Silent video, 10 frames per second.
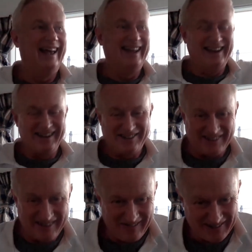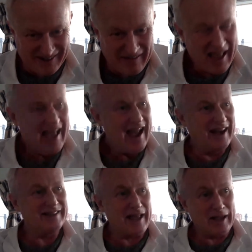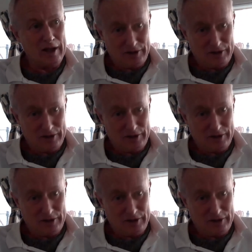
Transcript: Right. and, stuff. and it's like,